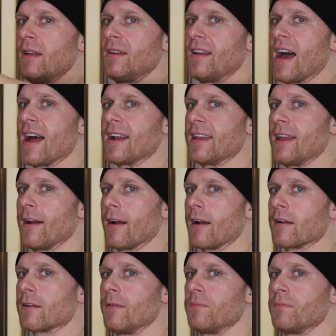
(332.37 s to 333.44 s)
not
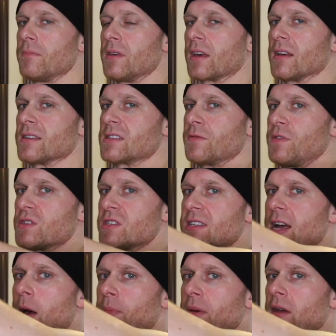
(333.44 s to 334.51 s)
here. Because if you
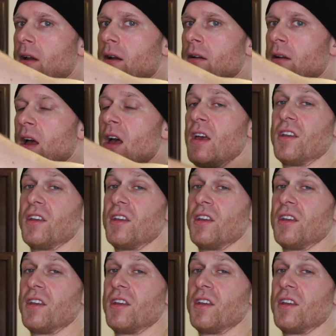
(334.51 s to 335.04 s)
stop here,